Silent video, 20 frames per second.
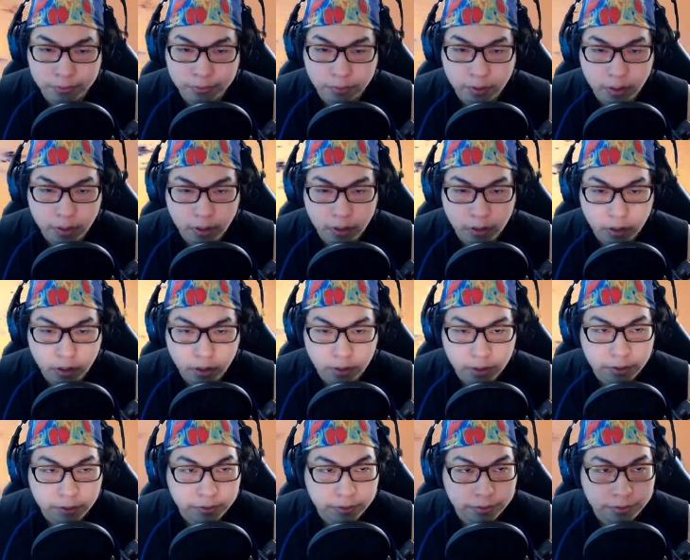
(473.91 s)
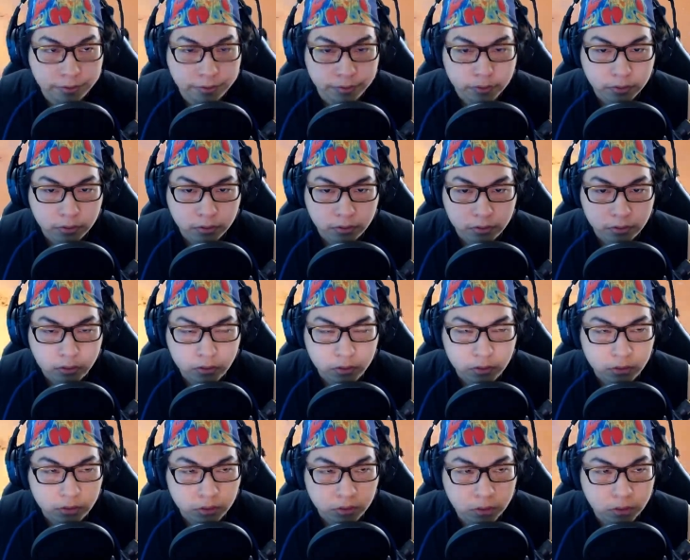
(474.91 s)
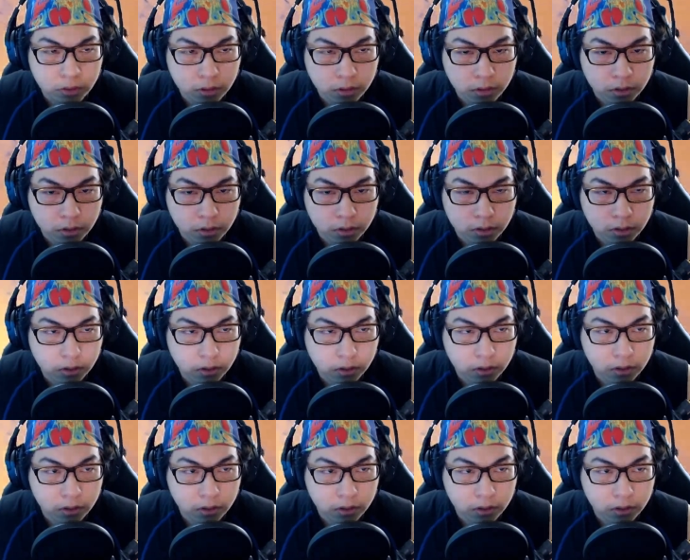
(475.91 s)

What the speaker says: (silence)